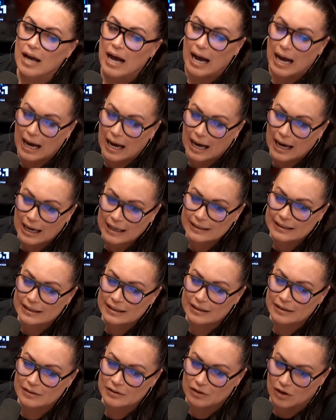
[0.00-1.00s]
I
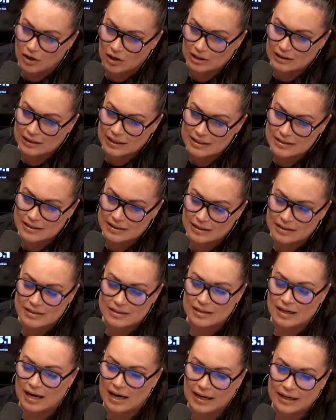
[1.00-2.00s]
needed the hard lesson
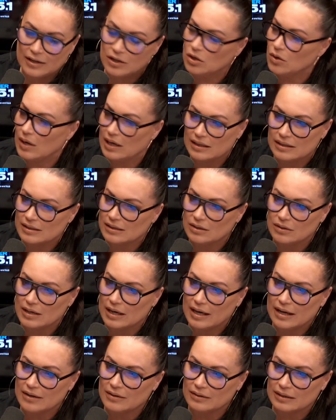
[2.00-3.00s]
because I didn't know how to slow
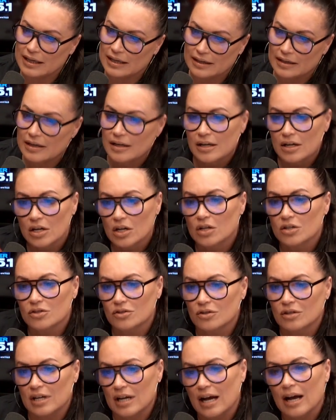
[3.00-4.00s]
down. Like. Yes
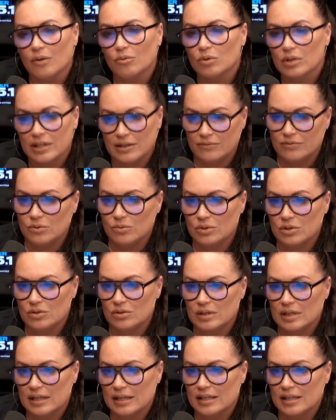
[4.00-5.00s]
so God will give you what
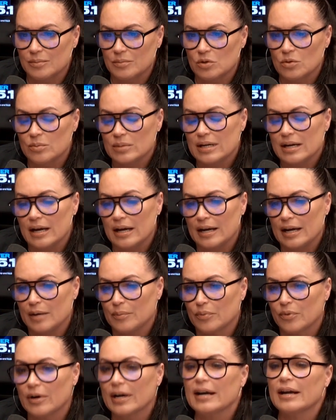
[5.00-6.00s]
you need in the moment. And
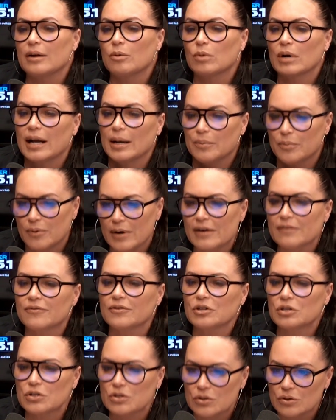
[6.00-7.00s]
I pray, what I pray
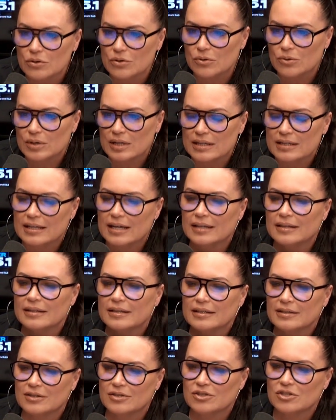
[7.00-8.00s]
for you is that
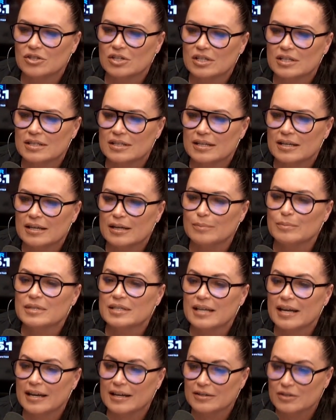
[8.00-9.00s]
this is just Him
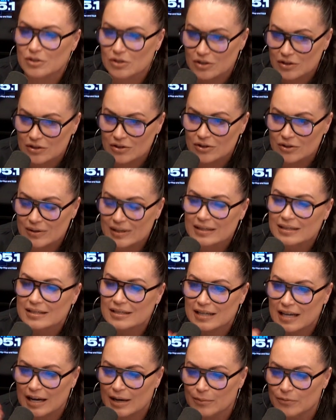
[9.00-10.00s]
saying to you, it is
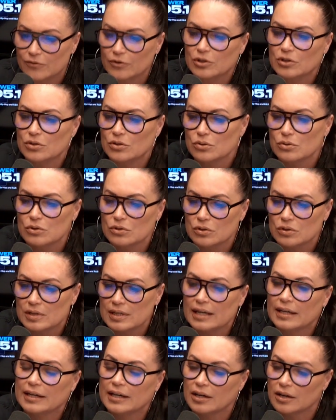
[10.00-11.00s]
time for you to
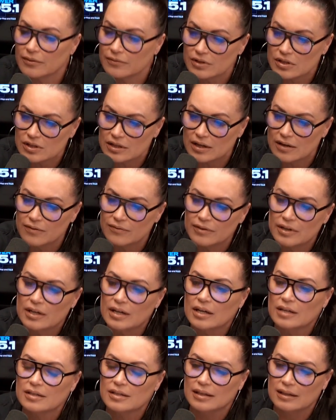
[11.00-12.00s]
take care of yourself,
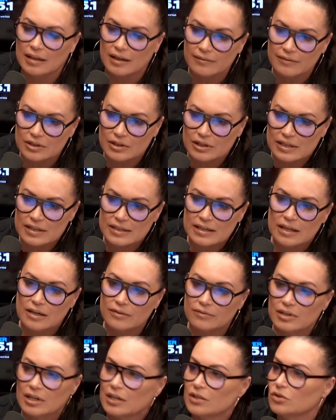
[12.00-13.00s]
to love on
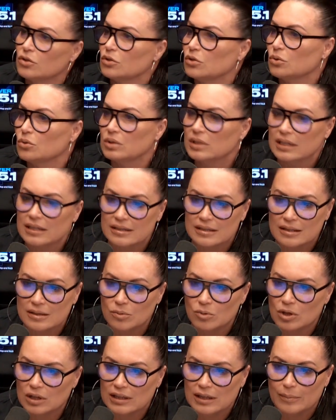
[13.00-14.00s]
yourself, to do things in
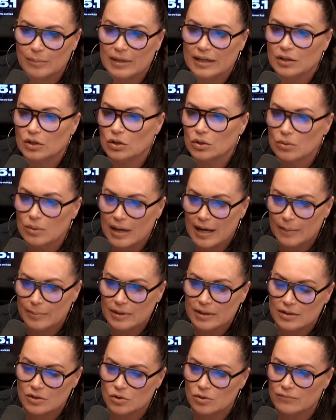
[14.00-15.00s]
the world that make you happy
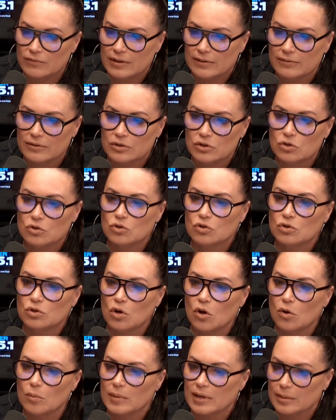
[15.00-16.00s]
because yes. you've given to
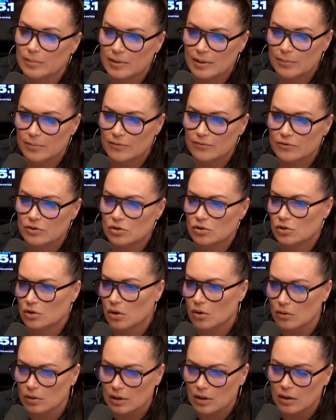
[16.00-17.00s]
so many people for yes.
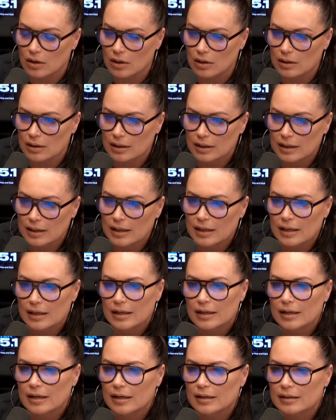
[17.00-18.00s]
so long. Yes.
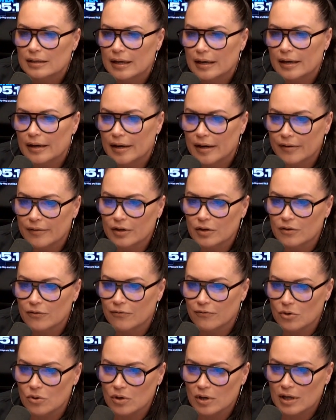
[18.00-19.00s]
That Erica
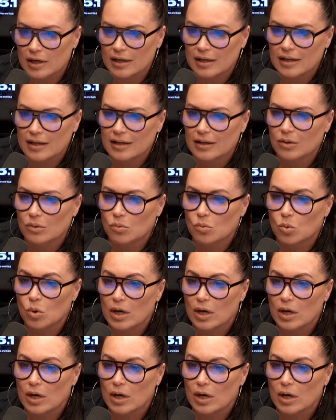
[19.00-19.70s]
Ford, yes.